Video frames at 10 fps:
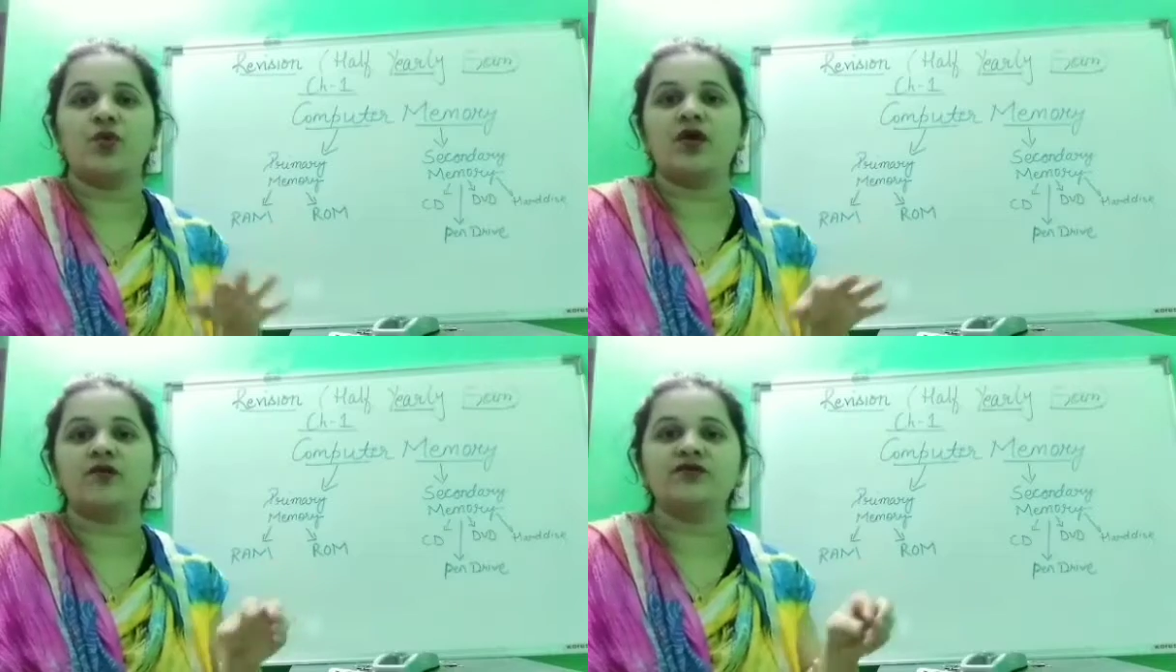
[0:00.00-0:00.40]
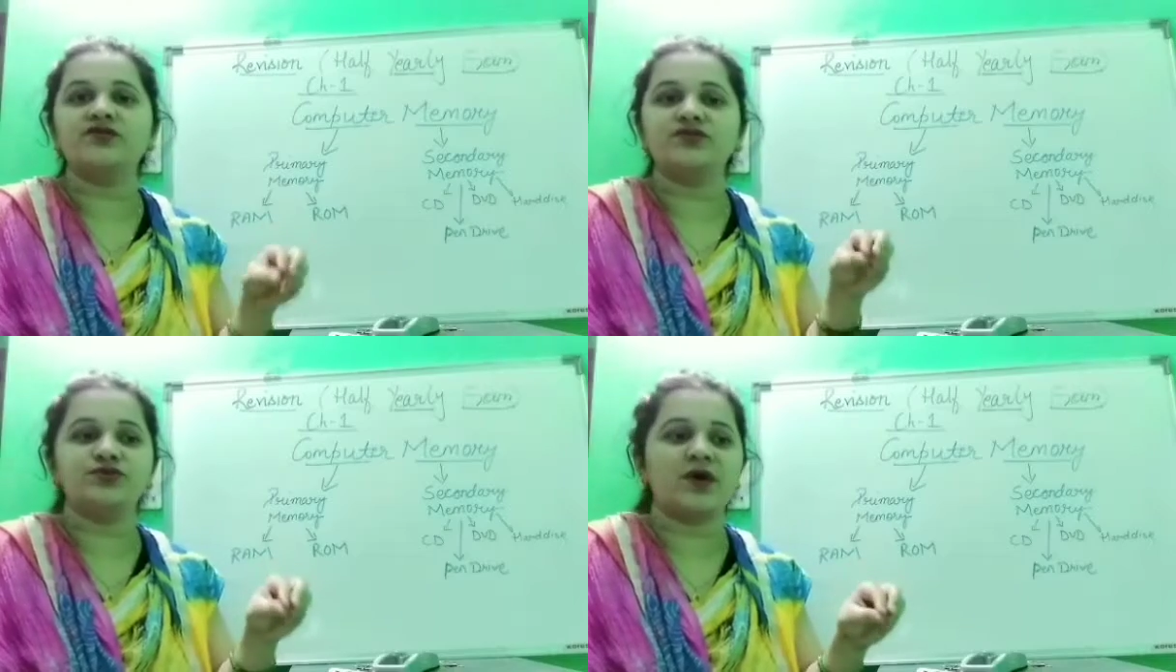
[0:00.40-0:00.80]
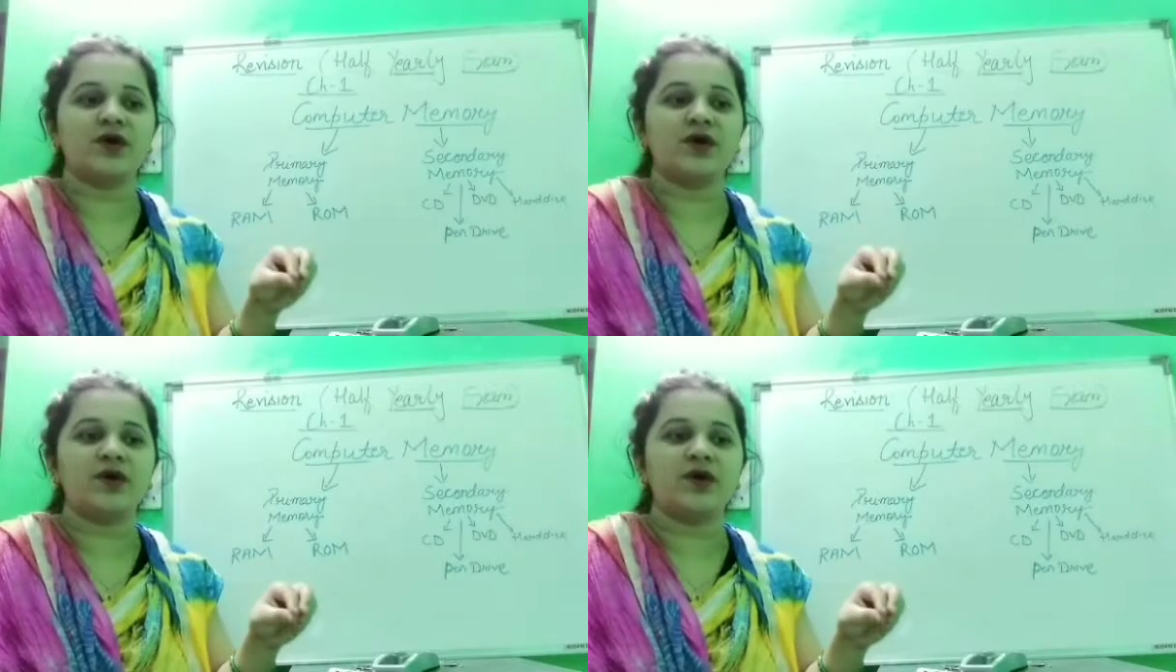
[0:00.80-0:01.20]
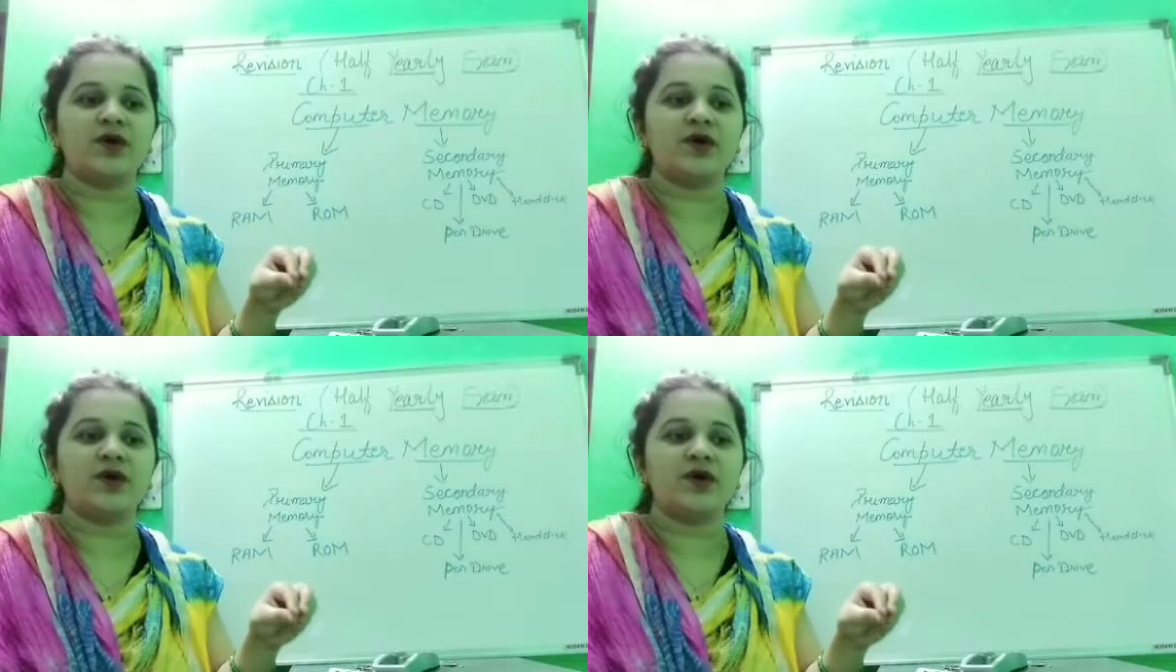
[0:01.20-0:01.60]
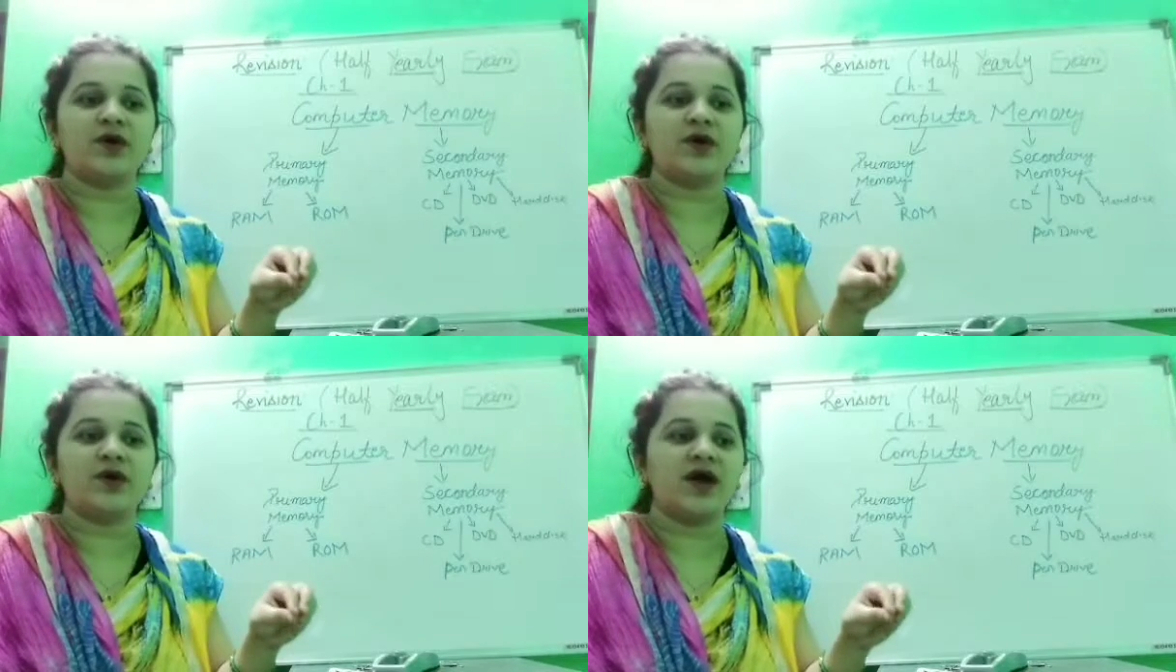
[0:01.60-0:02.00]
work which you
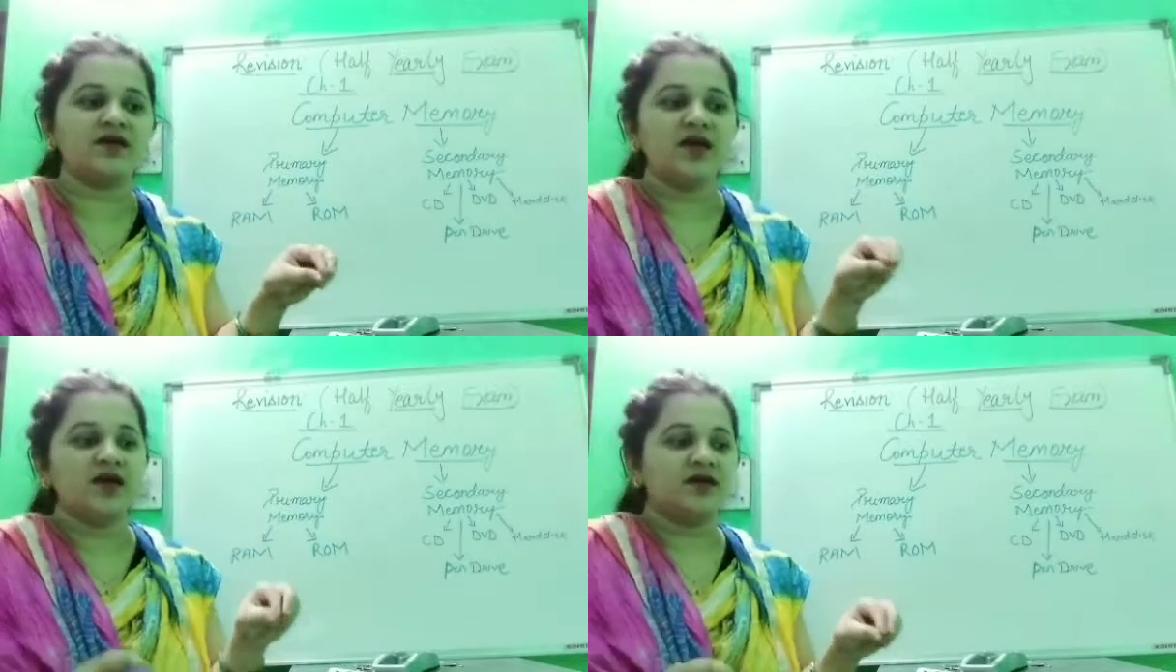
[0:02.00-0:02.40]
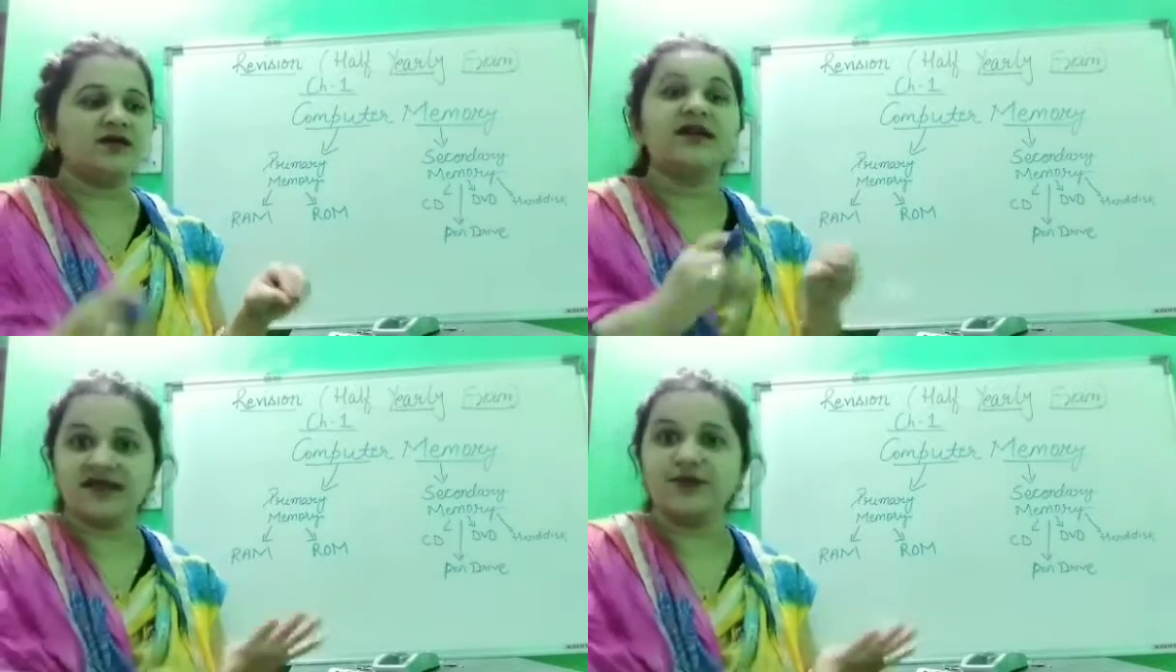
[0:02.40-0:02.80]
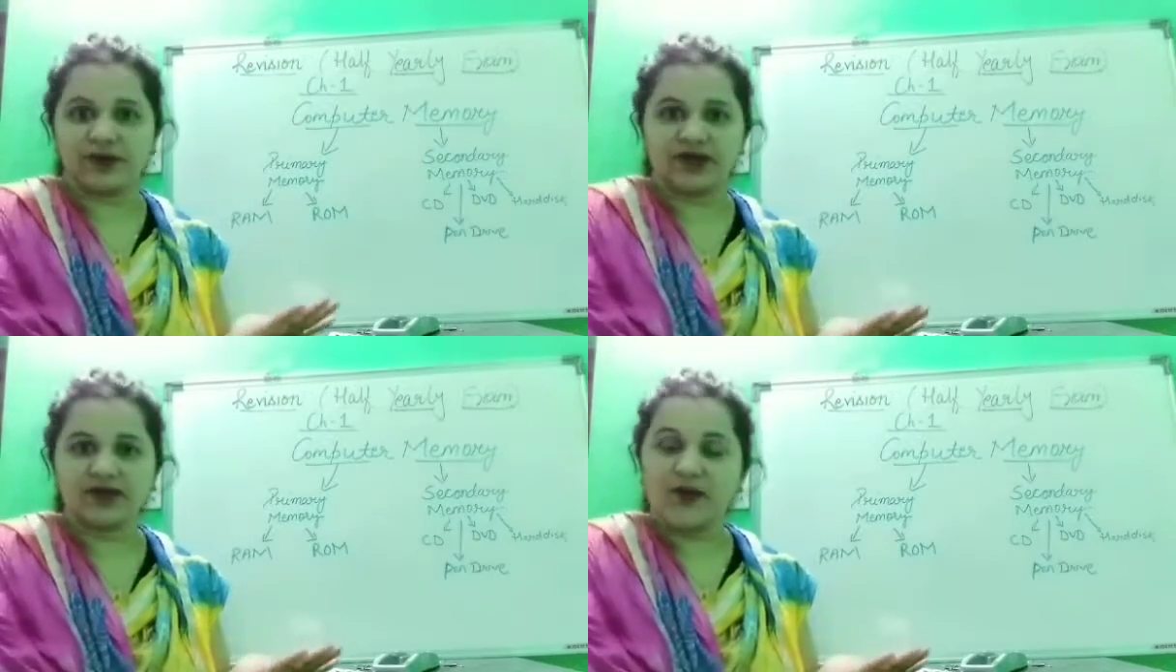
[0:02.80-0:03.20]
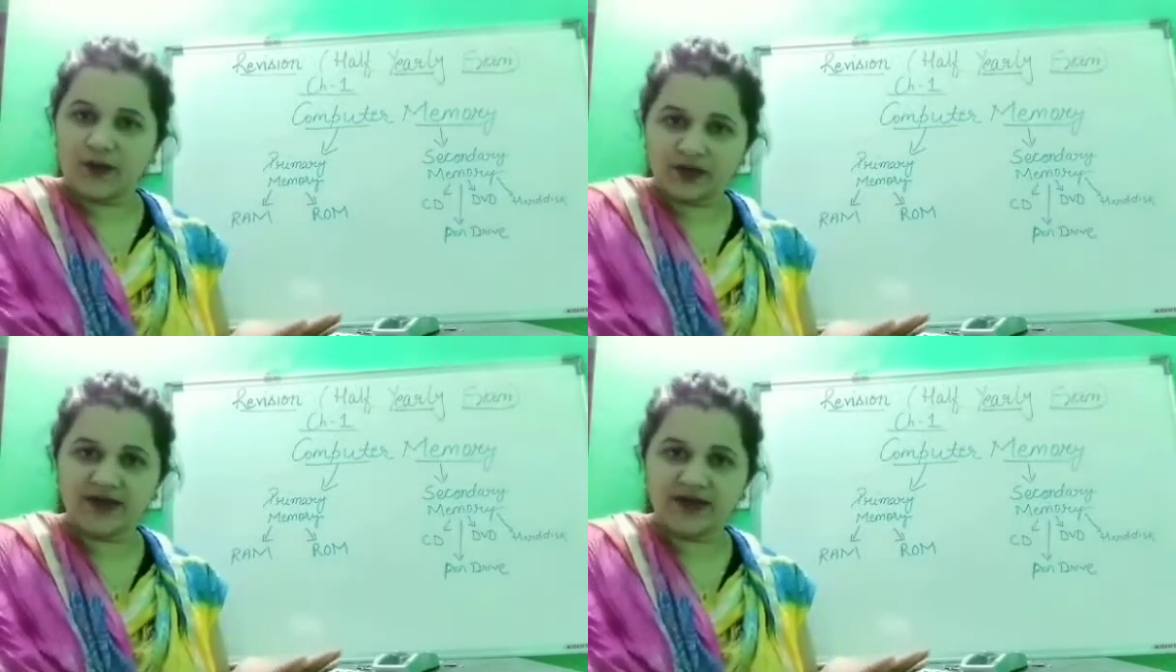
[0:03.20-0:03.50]
are doing. Okay?